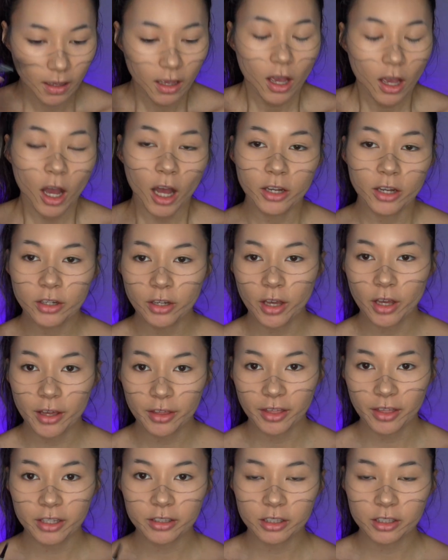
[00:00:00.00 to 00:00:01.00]
And a
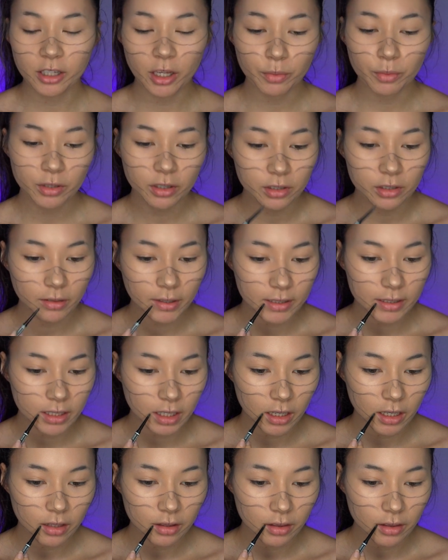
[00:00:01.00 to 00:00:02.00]
thing to note when you're doing
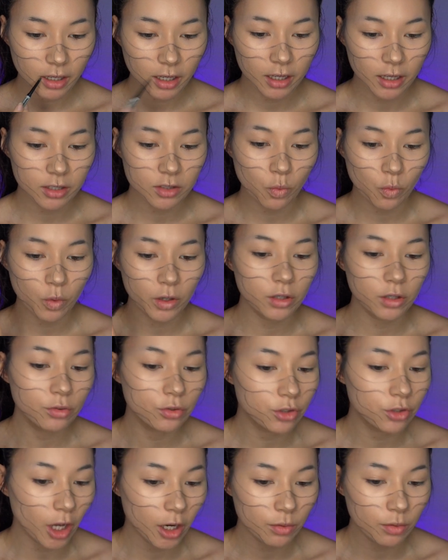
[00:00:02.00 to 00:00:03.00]
teeth is what you
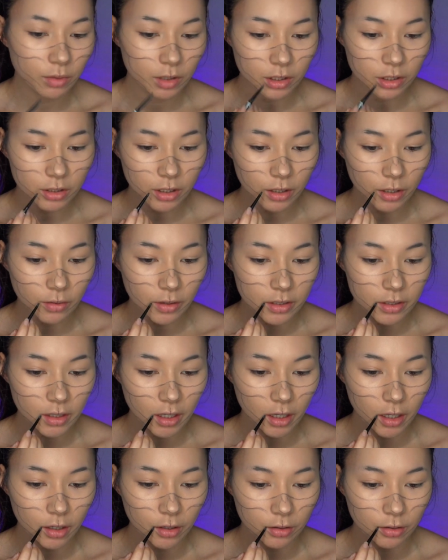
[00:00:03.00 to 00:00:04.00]
don't want to do is
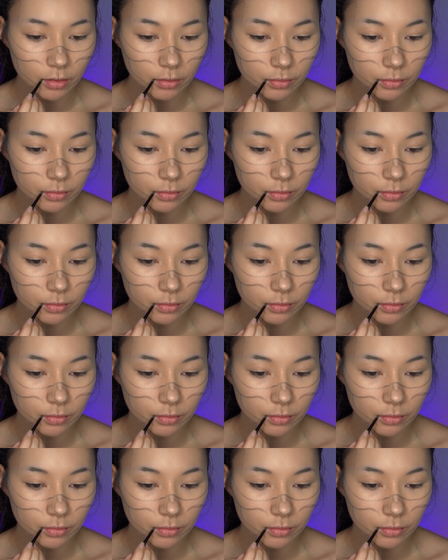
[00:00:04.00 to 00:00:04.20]
go